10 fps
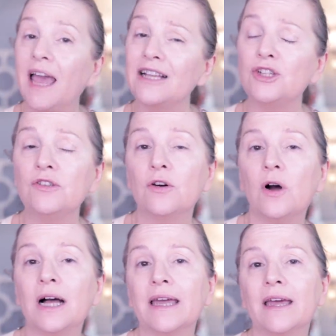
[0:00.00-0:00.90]
As you know,
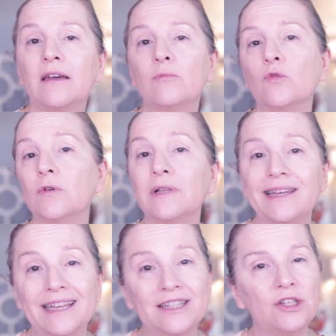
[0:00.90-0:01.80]
I am
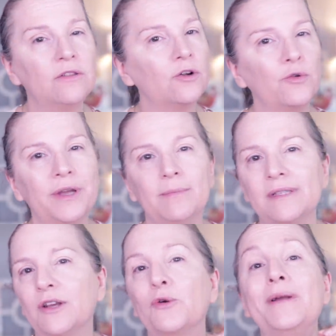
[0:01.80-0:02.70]
really into the
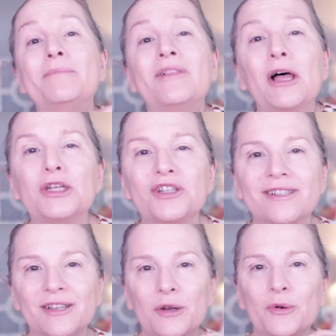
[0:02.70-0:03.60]
creams, the cream
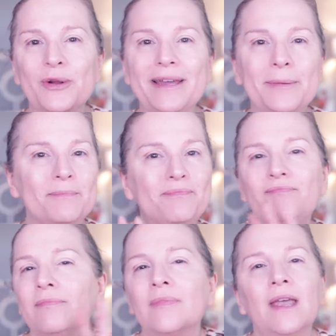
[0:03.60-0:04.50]
blushes, the cream
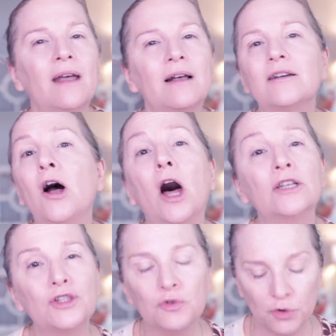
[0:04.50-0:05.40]

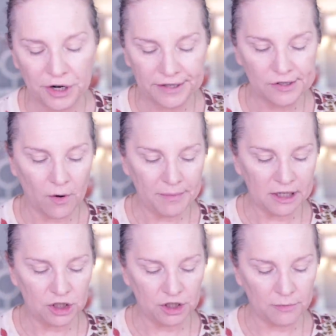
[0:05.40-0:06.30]
contouring. So I'm
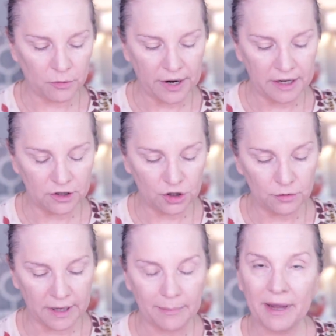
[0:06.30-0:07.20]
going to jump right into
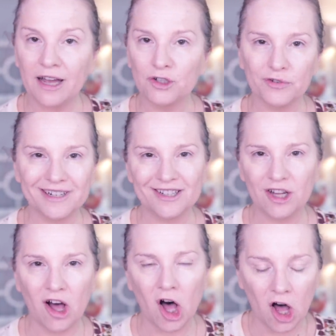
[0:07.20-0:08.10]
my Patrick
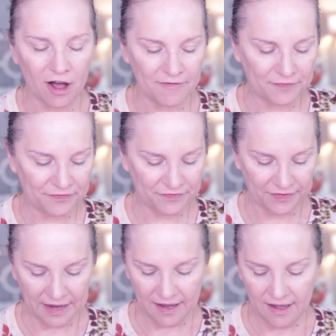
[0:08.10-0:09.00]
Ta
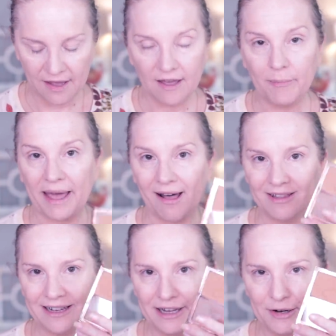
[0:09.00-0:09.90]

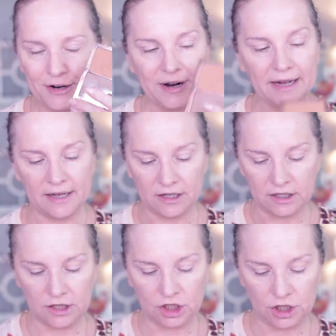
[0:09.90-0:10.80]
palette here
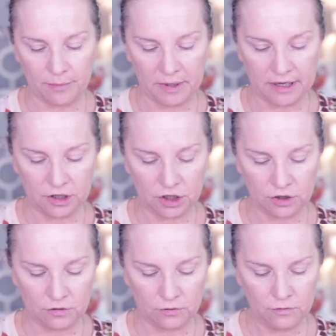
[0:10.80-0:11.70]
and jump
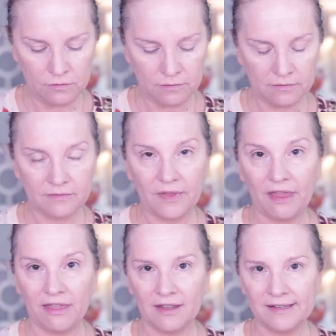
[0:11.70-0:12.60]
into
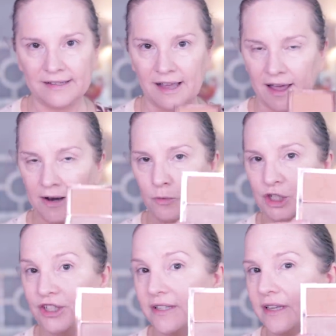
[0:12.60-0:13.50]
this side,
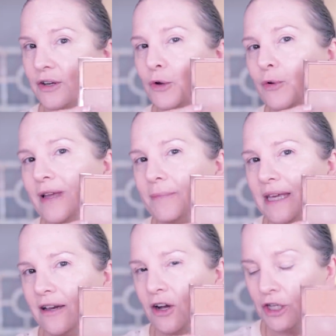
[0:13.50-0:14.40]
which is the
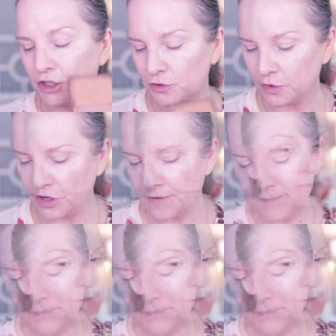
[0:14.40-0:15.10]
creamy contour.